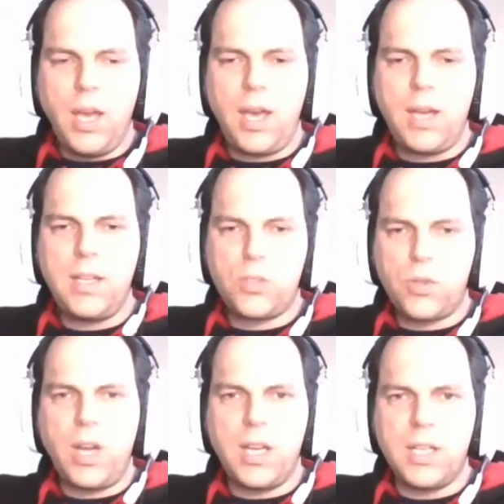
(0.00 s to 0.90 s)
And it
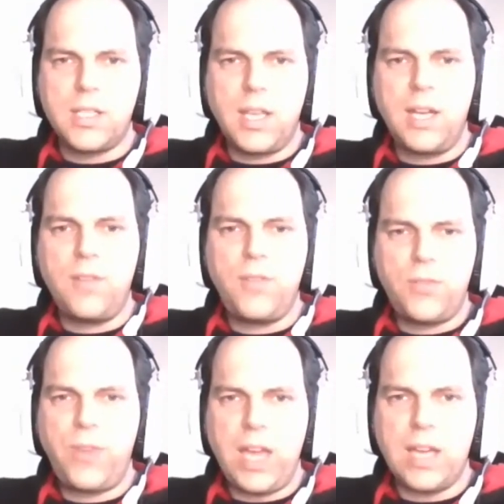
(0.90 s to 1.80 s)
tries, and if
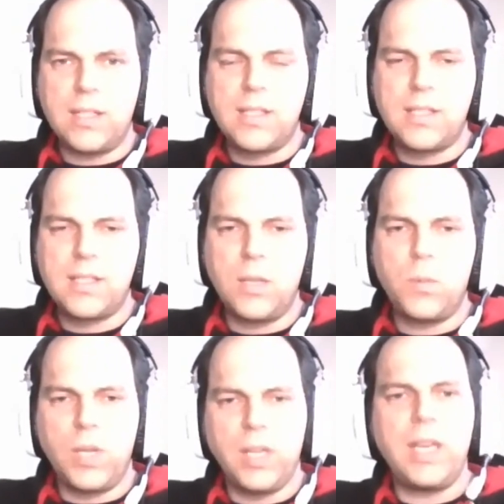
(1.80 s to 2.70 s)
it fails,
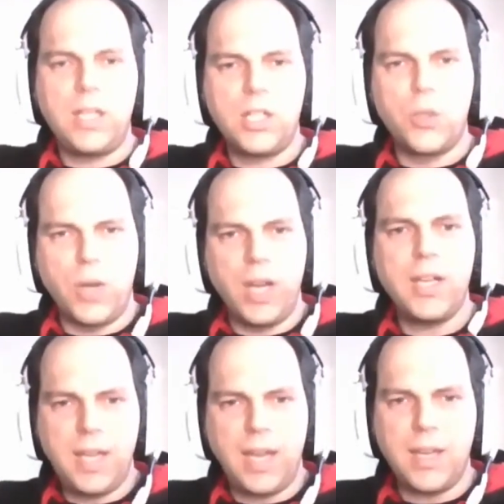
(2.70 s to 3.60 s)
it will later try
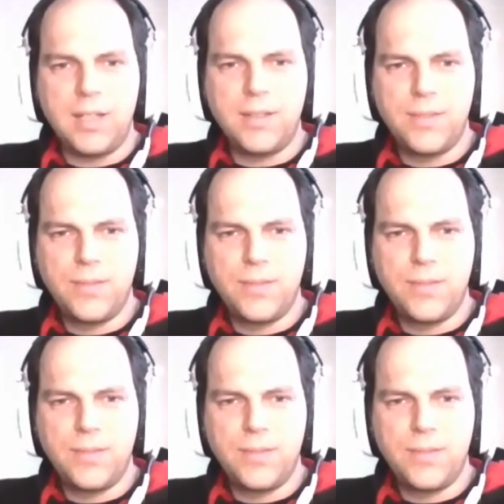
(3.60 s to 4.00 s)
again